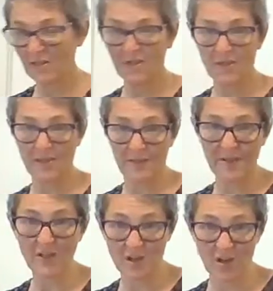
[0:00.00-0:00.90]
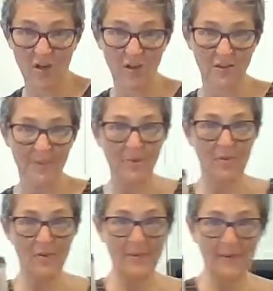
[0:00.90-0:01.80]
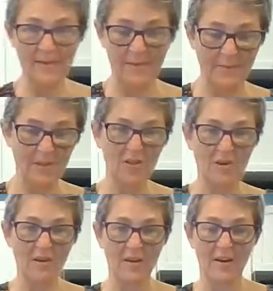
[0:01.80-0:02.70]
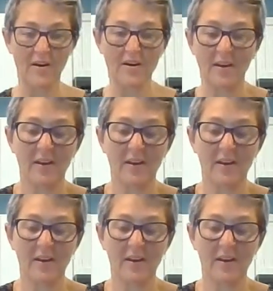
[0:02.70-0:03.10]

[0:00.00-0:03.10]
cinnamon sugar, my pre-mixed cinnamon sugar here,